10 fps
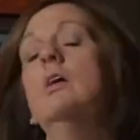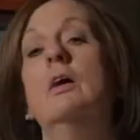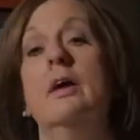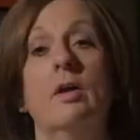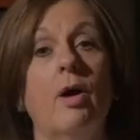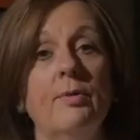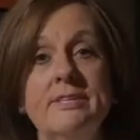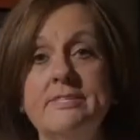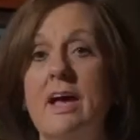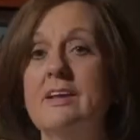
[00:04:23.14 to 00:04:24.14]
it
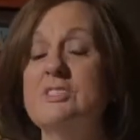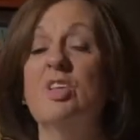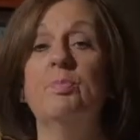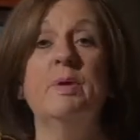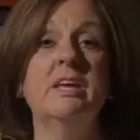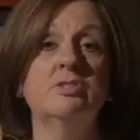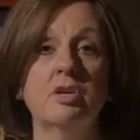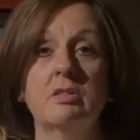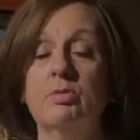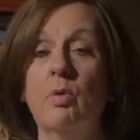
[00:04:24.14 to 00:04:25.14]
always says pitch
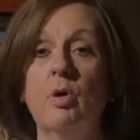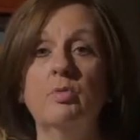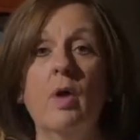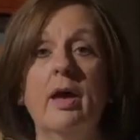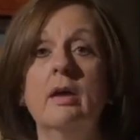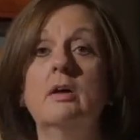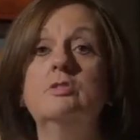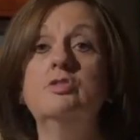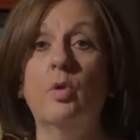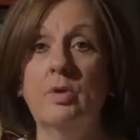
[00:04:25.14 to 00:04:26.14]
it, throw it away,
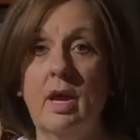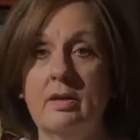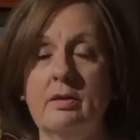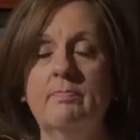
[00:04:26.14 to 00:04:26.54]
donate it.